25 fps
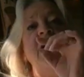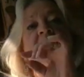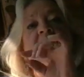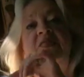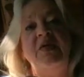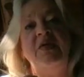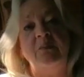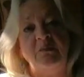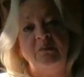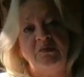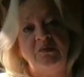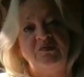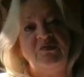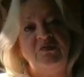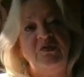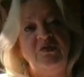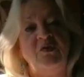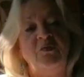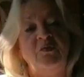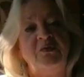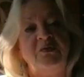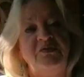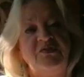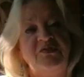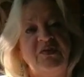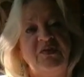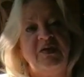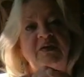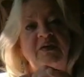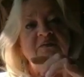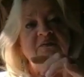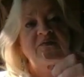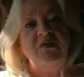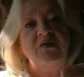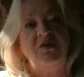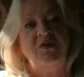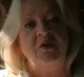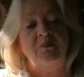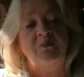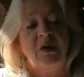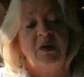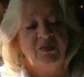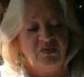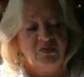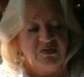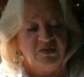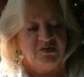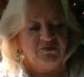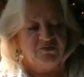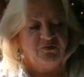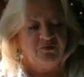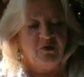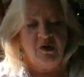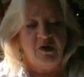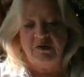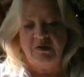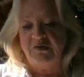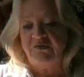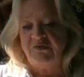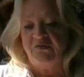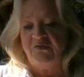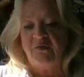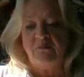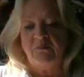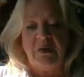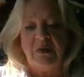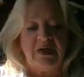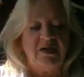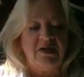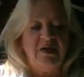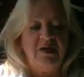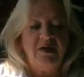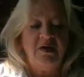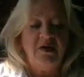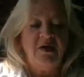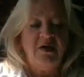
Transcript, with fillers: And then you'll receive your monthlies for August from me.